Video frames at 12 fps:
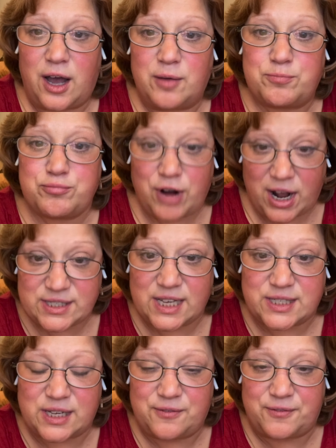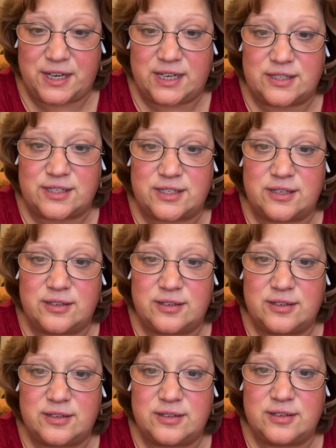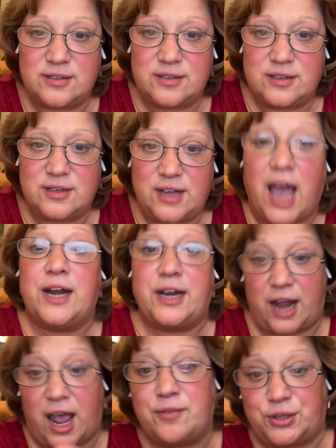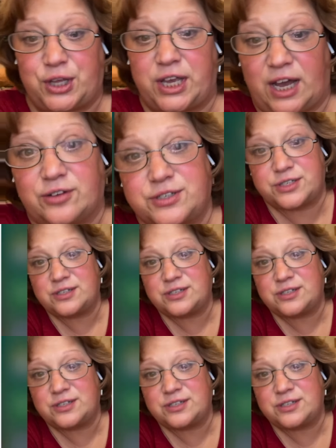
processing fees and everything else.